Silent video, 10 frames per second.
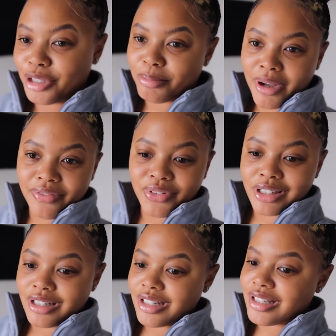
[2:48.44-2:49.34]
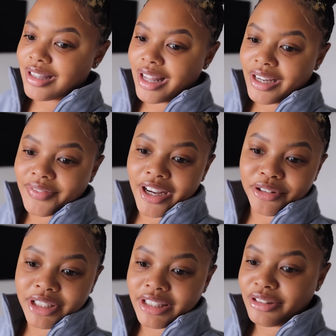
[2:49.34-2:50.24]
My first life
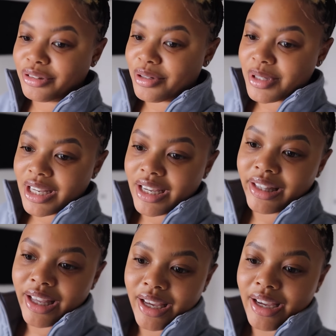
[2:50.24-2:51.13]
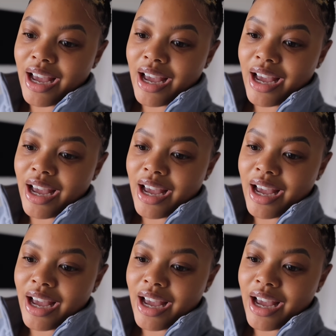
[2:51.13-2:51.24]
out here, you know what I'm saying? Like,